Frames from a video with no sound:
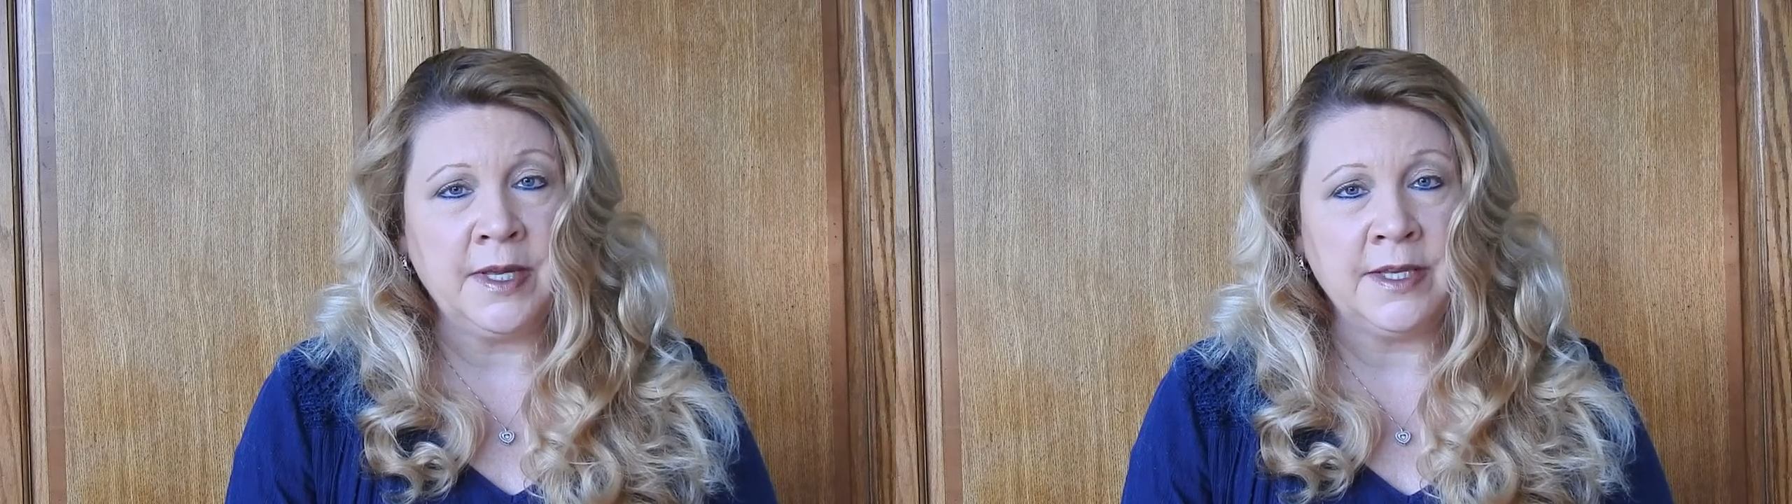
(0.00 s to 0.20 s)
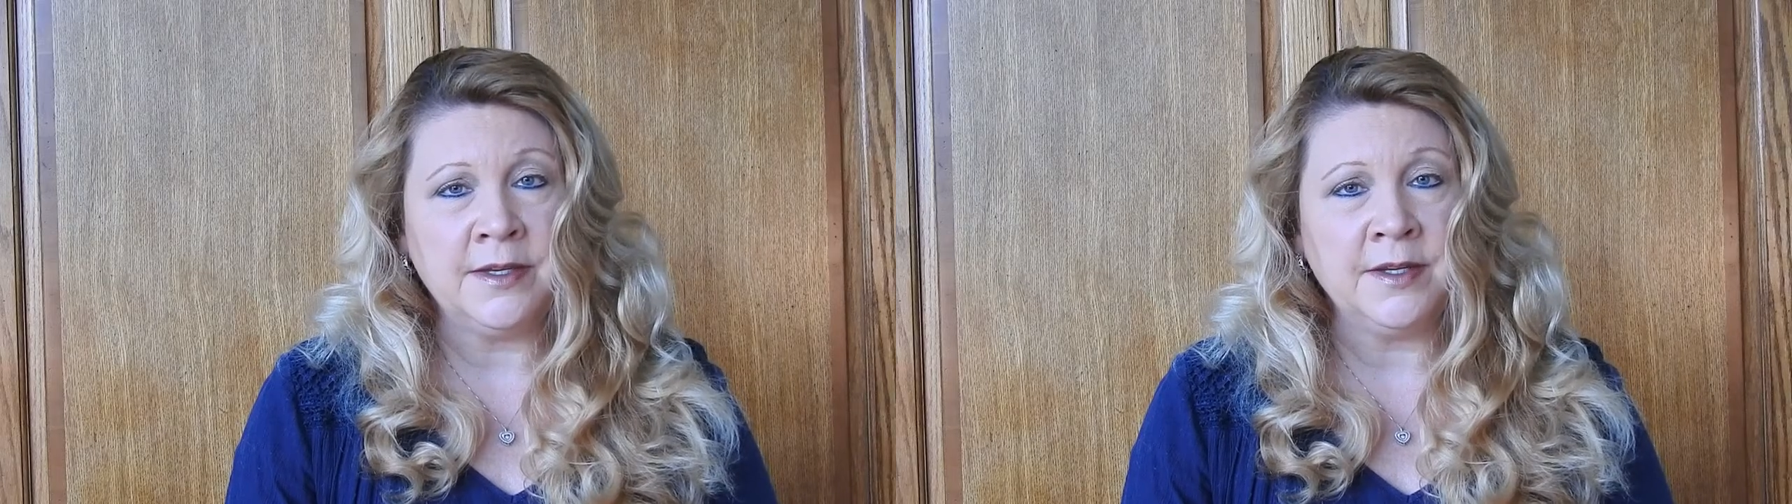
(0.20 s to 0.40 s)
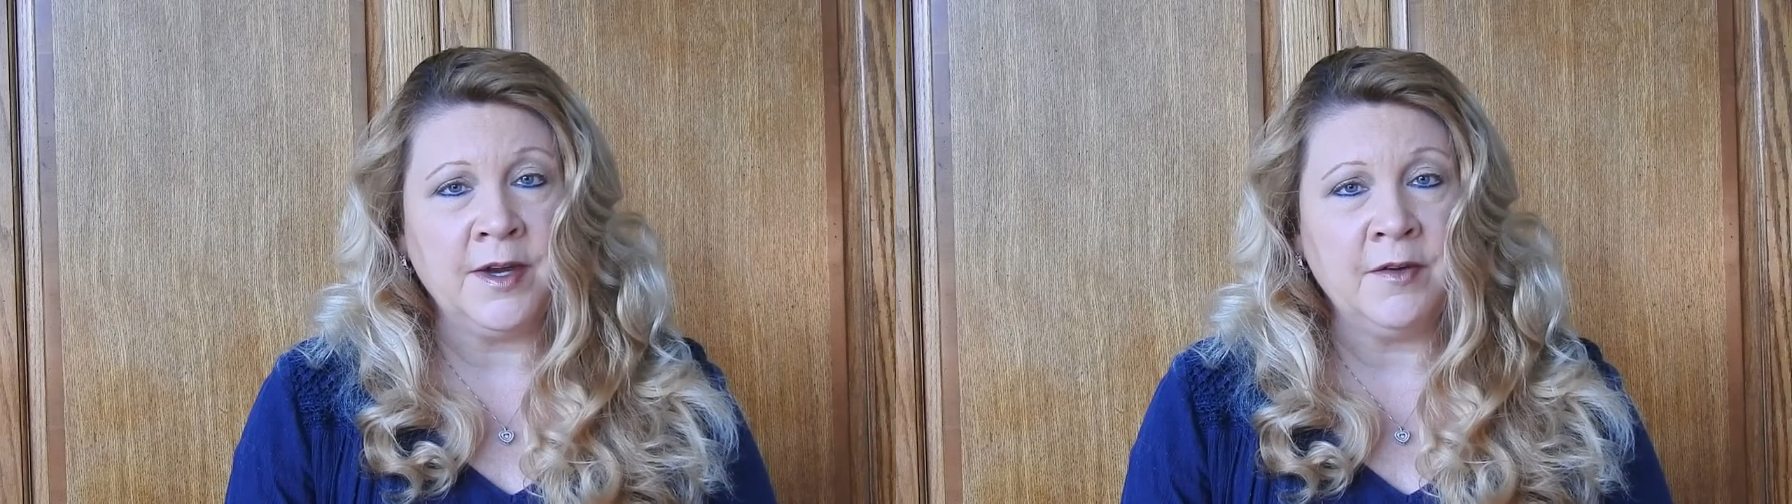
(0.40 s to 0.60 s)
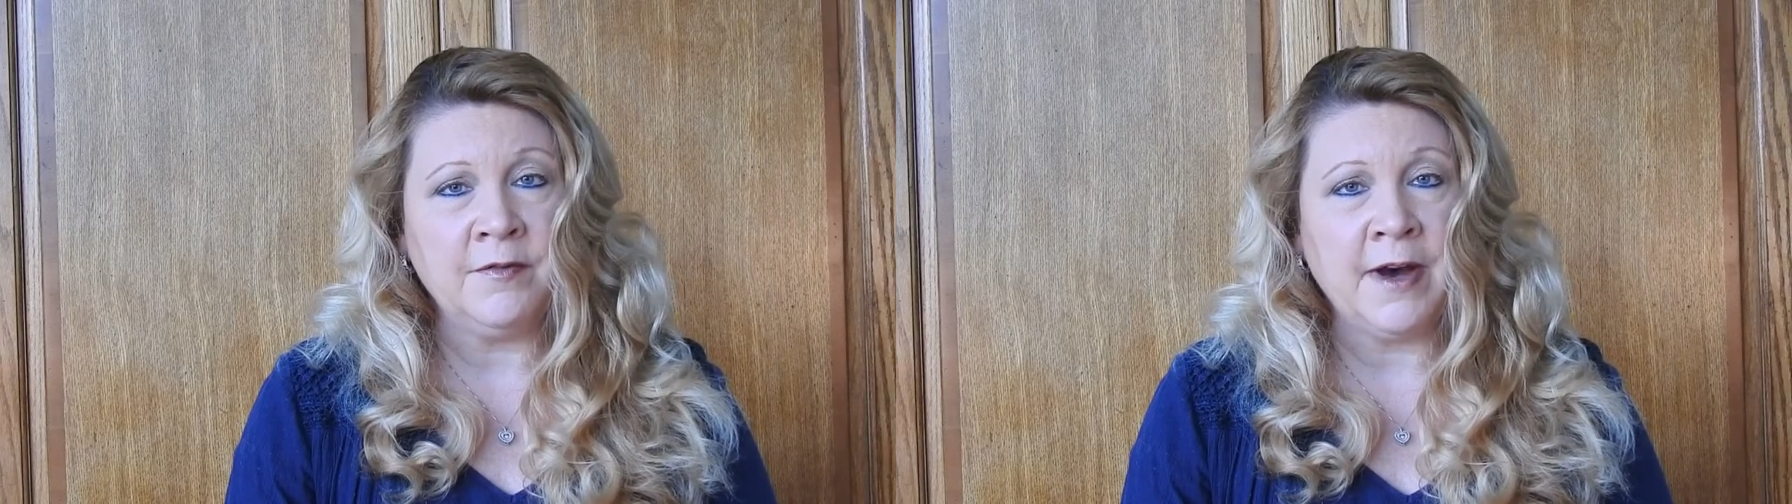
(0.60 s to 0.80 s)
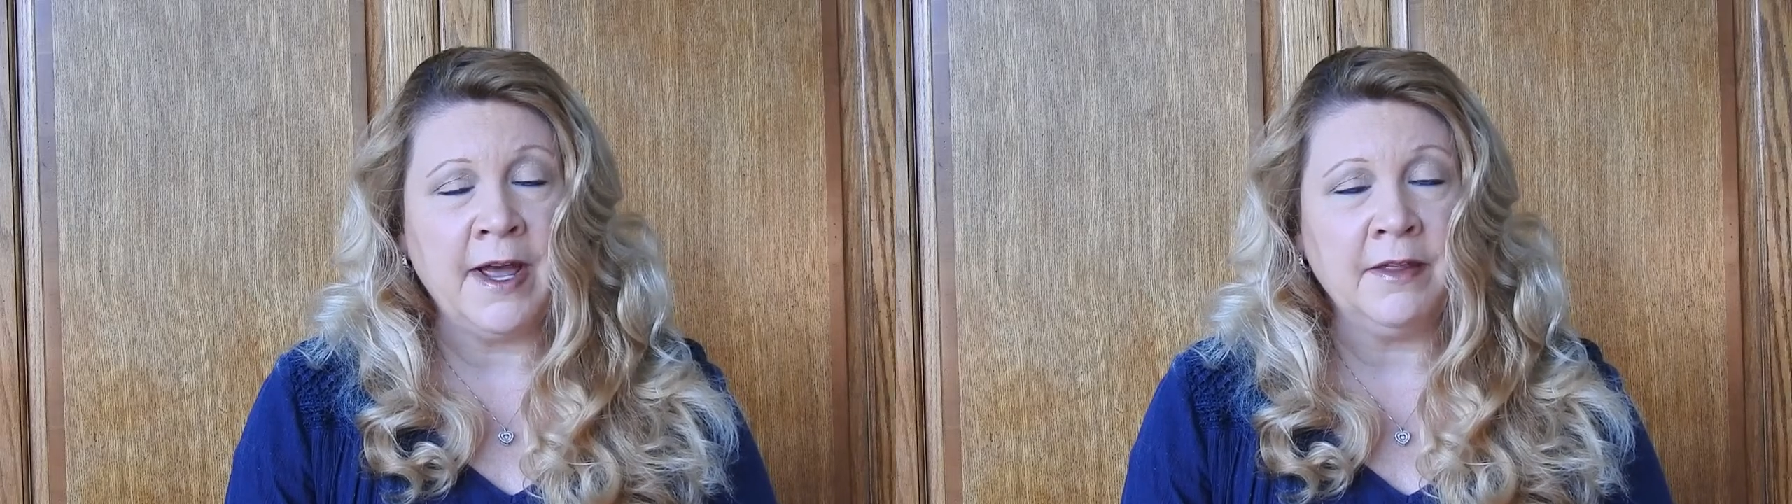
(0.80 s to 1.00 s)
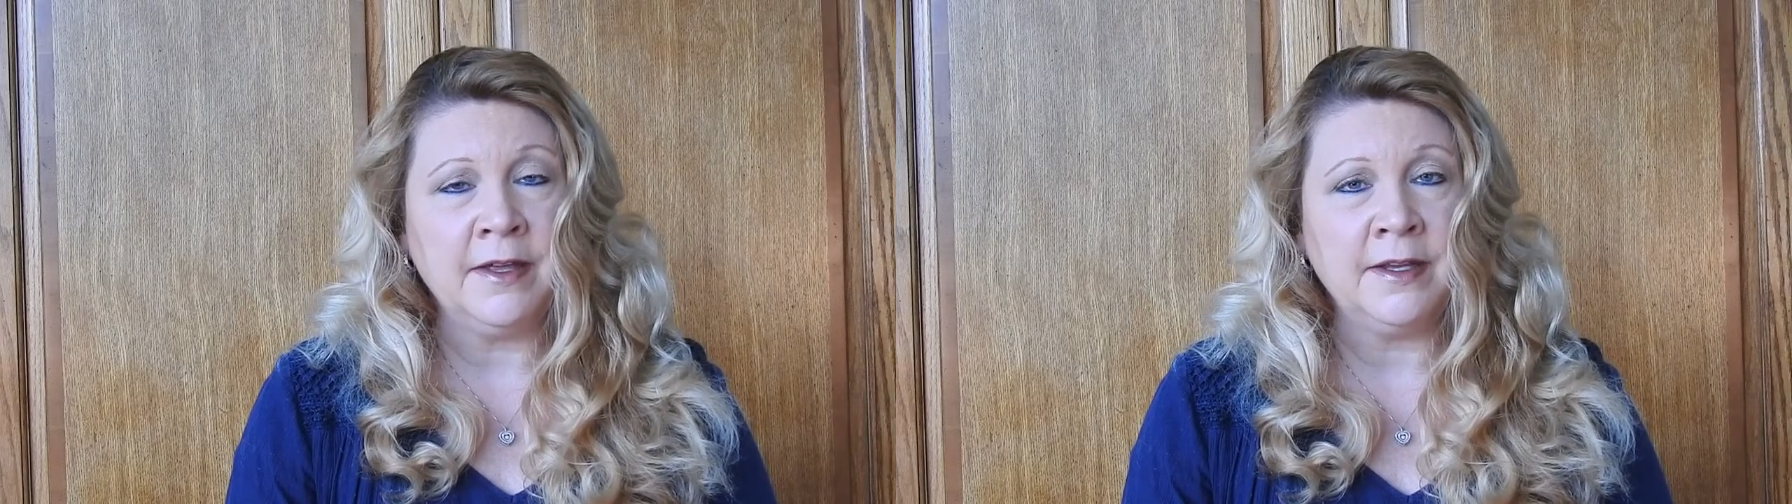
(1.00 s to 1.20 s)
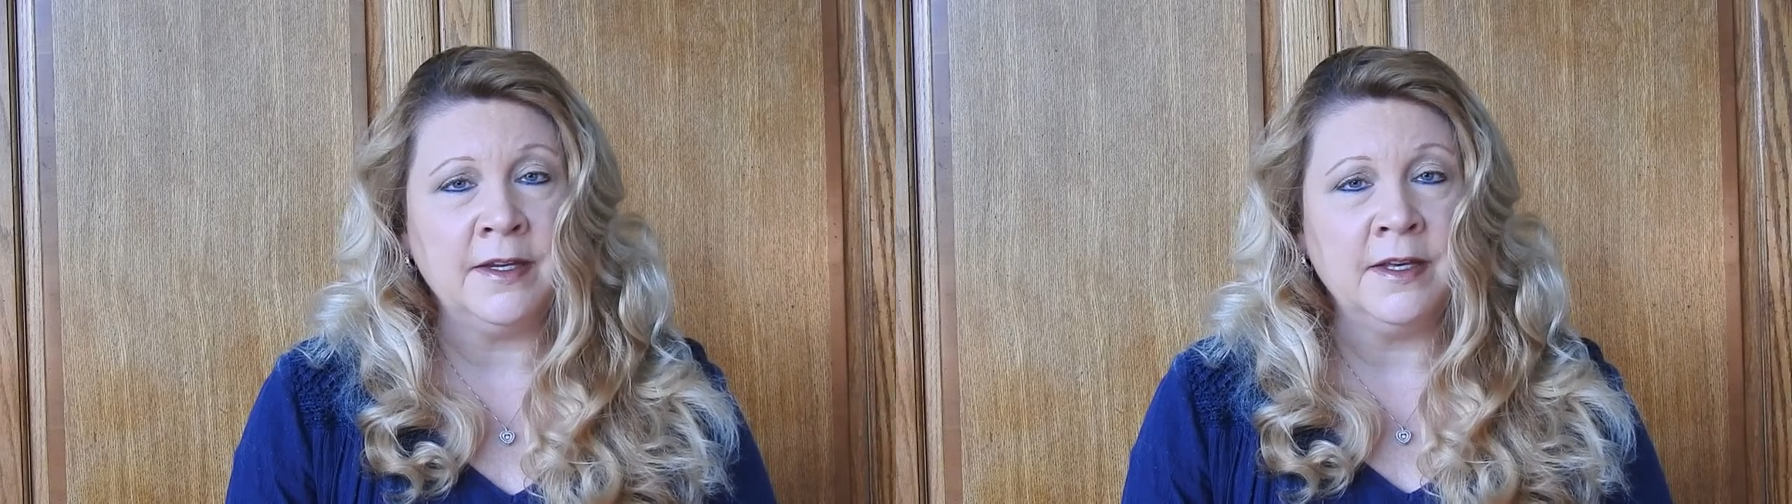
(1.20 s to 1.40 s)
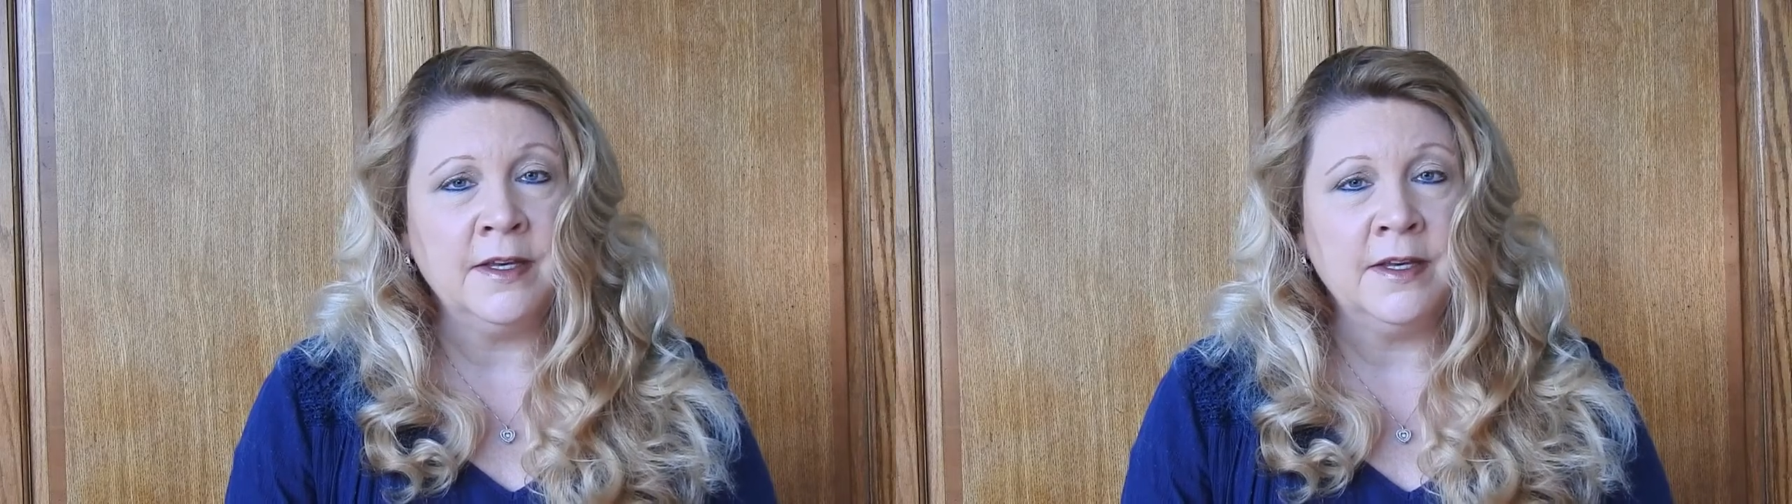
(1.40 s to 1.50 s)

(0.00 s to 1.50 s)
indigo, violet.